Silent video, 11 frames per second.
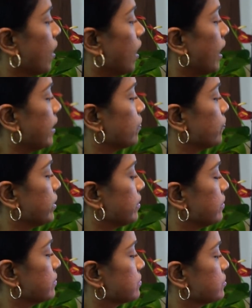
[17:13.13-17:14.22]
and
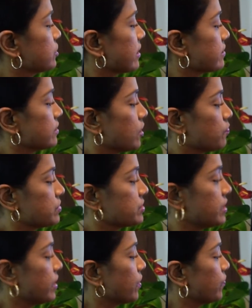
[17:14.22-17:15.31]
we check the numbers
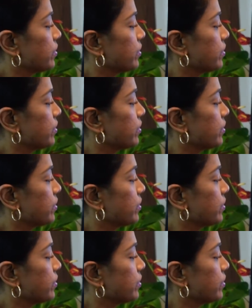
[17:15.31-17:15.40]
here,